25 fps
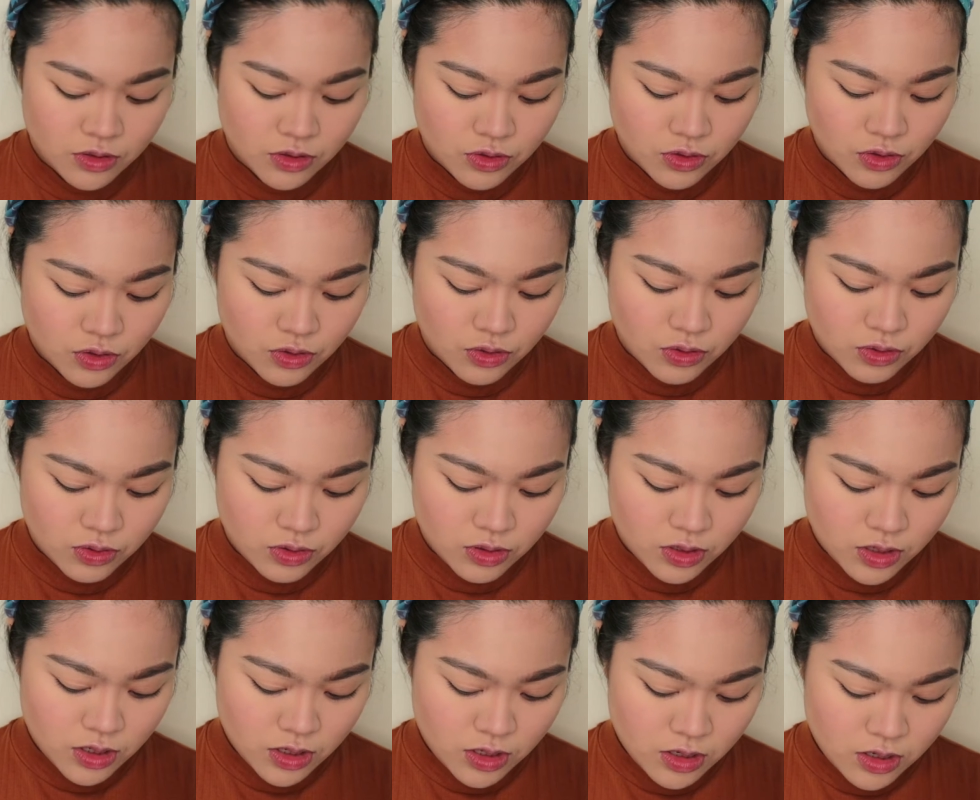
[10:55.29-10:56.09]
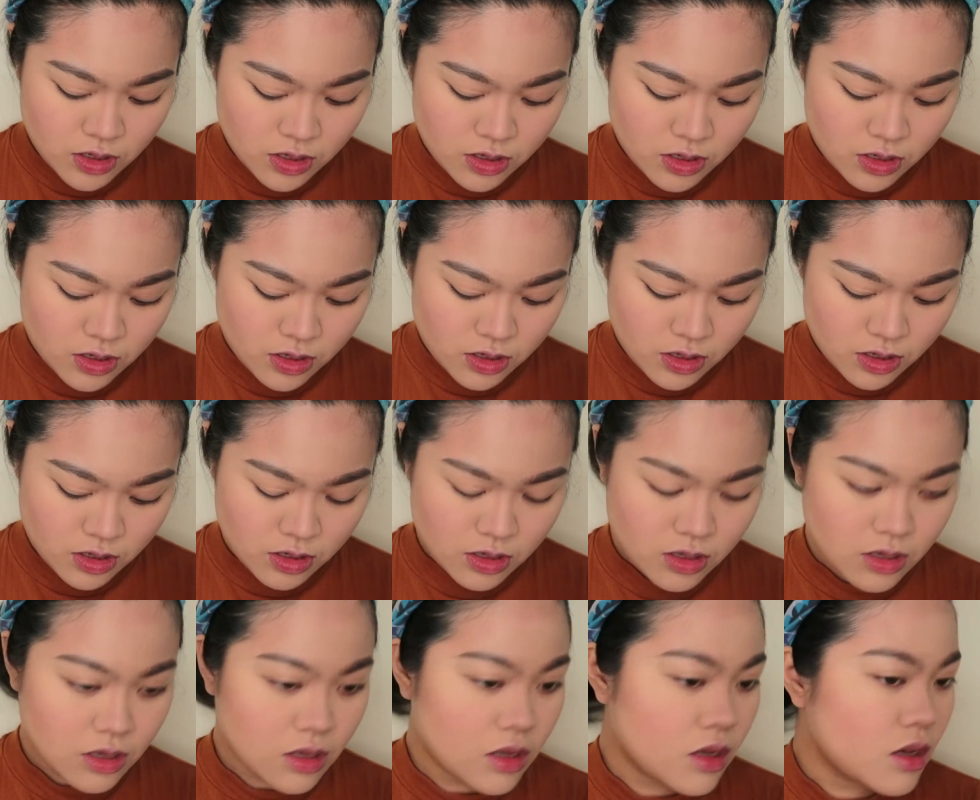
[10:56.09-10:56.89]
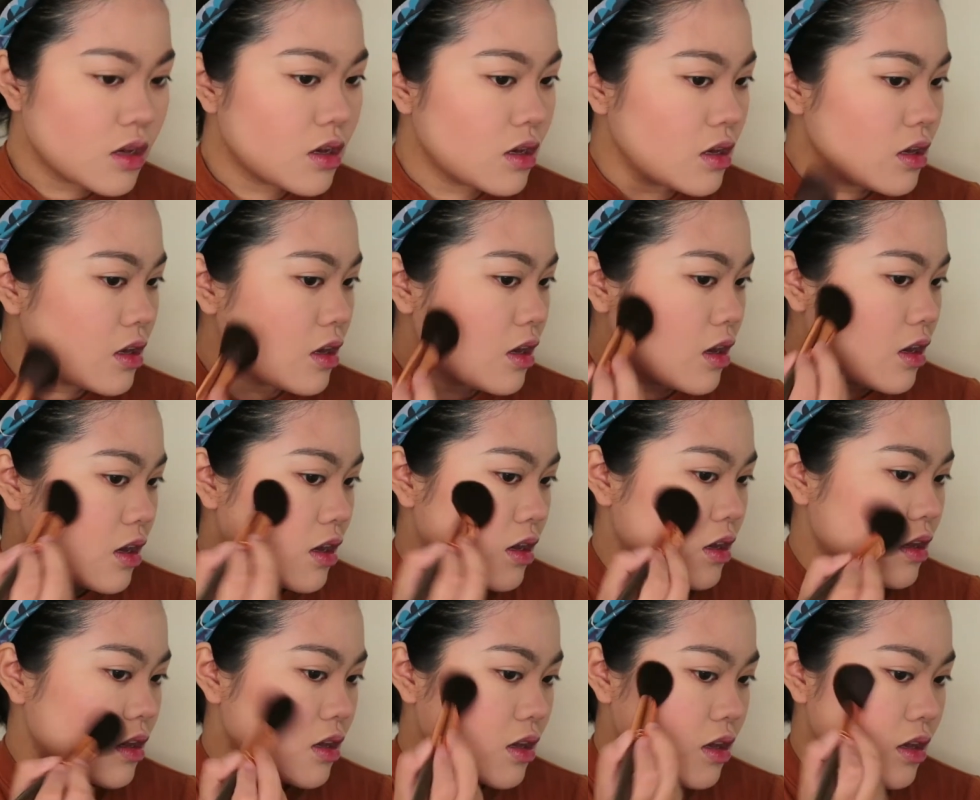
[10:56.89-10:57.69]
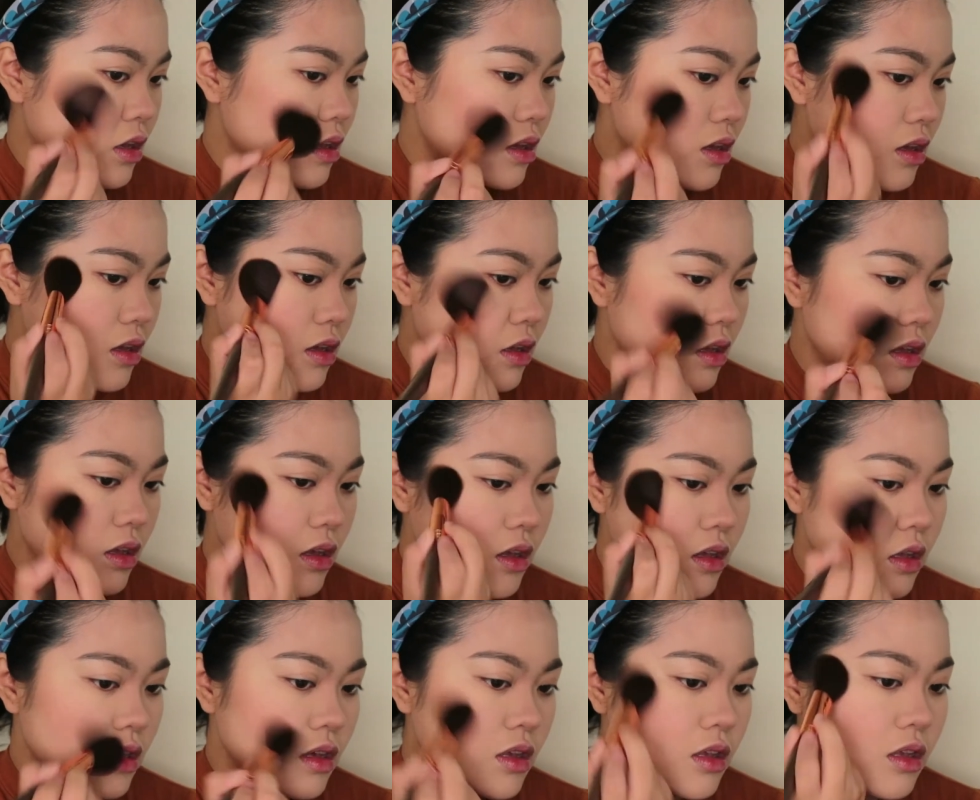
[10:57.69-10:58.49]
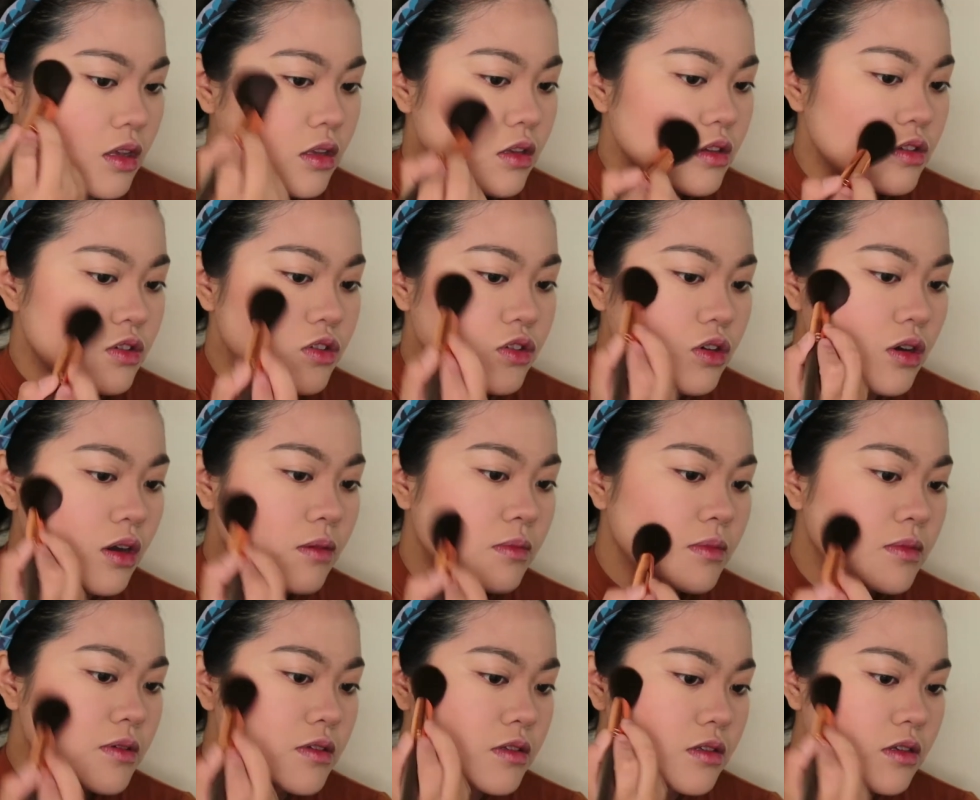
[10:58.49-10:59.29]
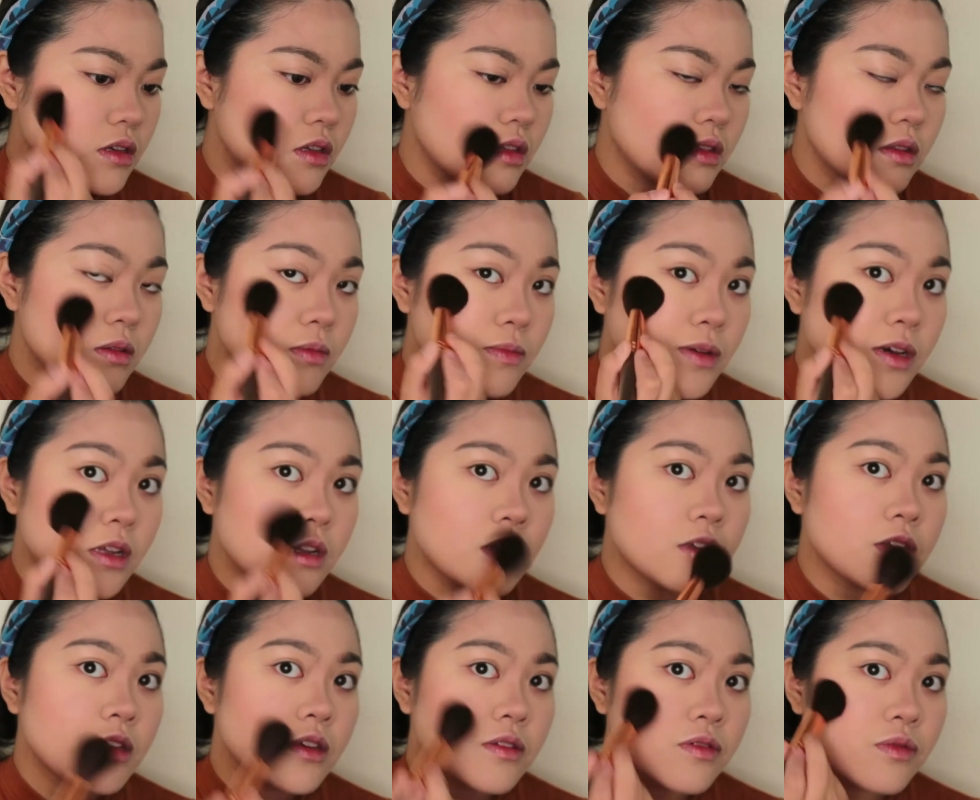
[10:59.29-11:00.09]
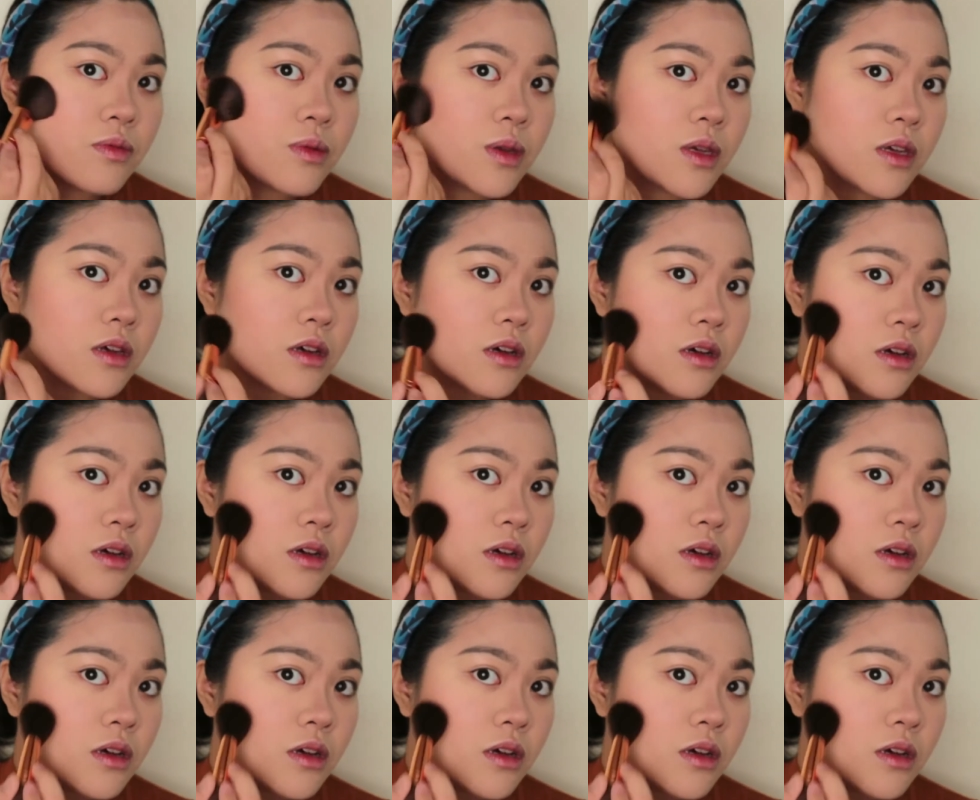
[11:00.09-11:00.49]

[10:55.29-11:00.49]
So yeah, it doesn't show up on my skin, but it gives me